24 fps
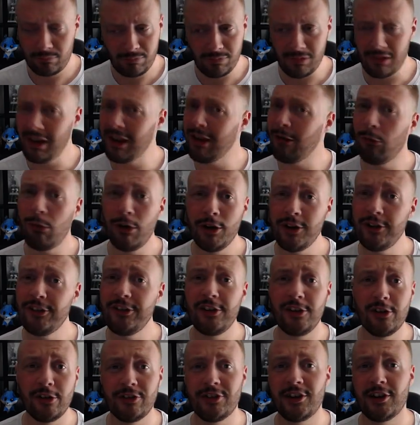I wanted to
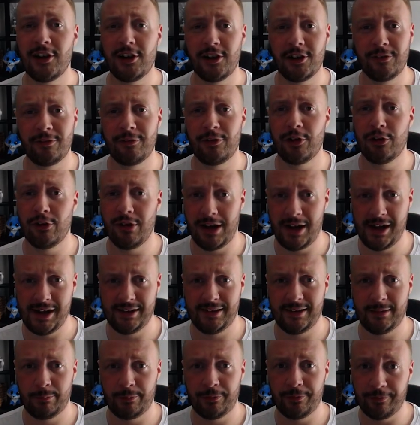use a lot of new
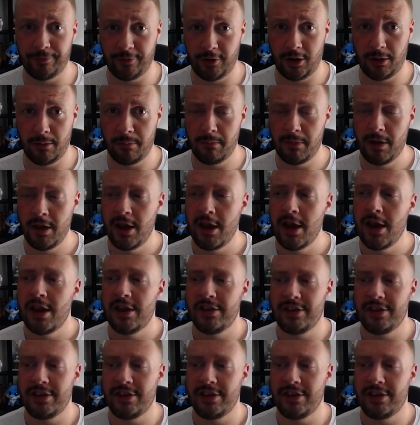items from the